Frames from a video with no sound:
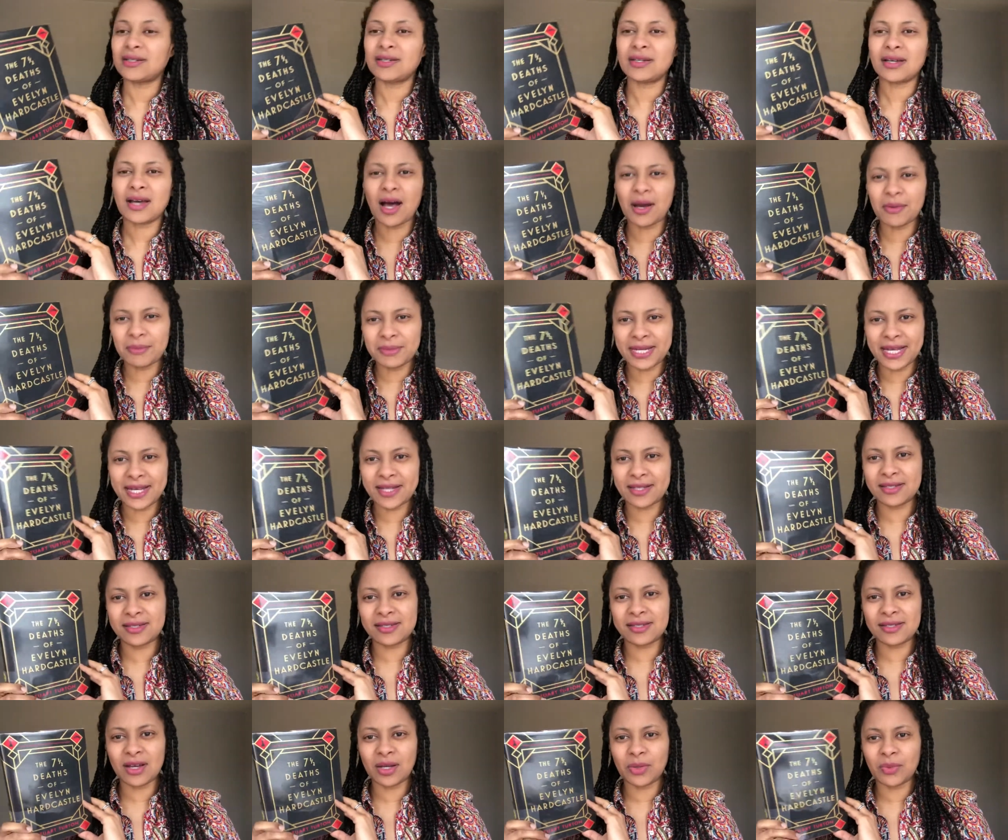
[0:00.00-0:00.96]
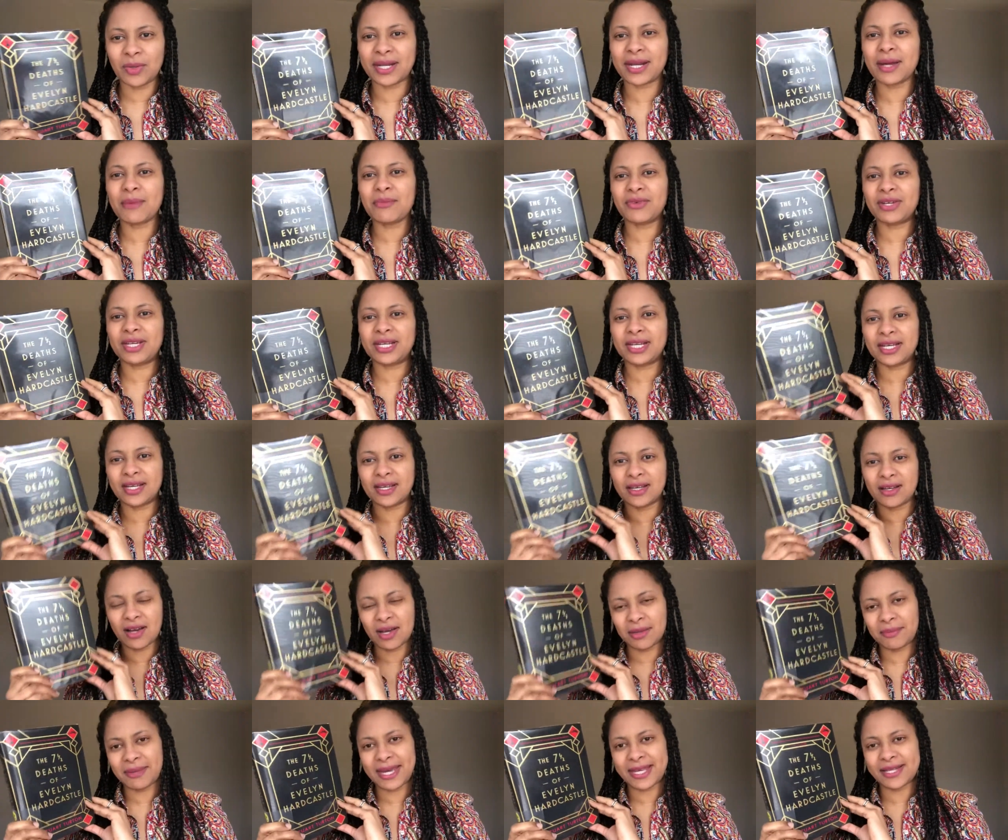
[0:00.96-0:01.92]
updates on what I'm reading
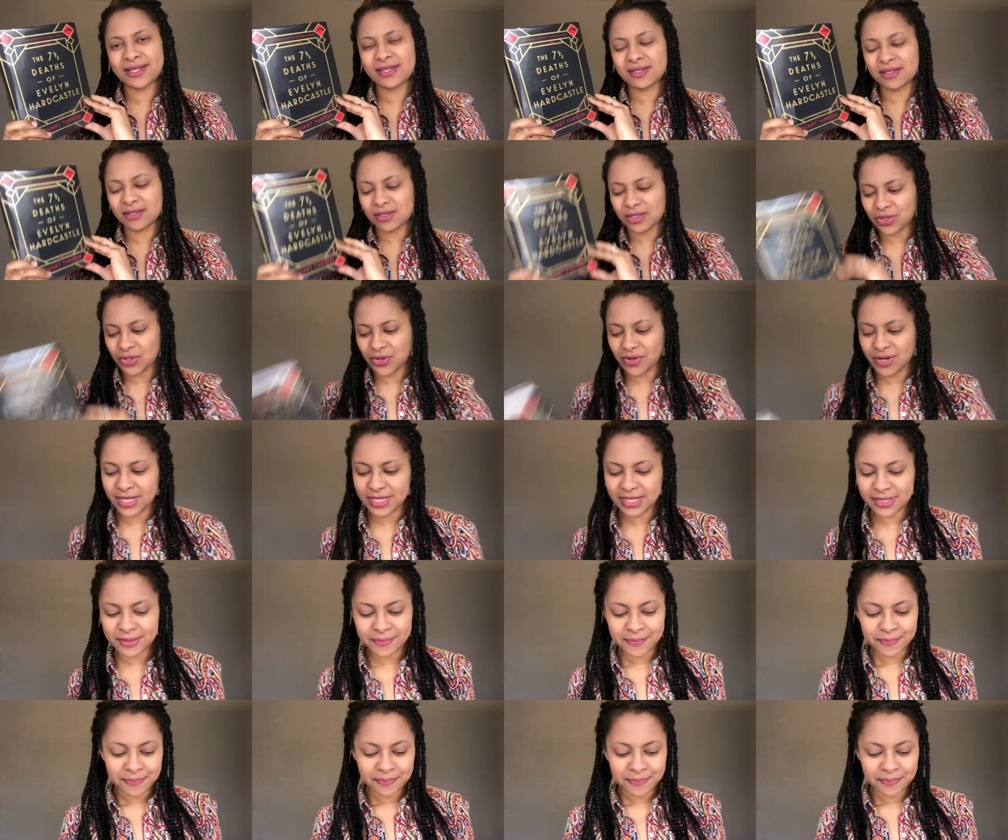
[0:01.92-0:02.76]
on my Insta stories.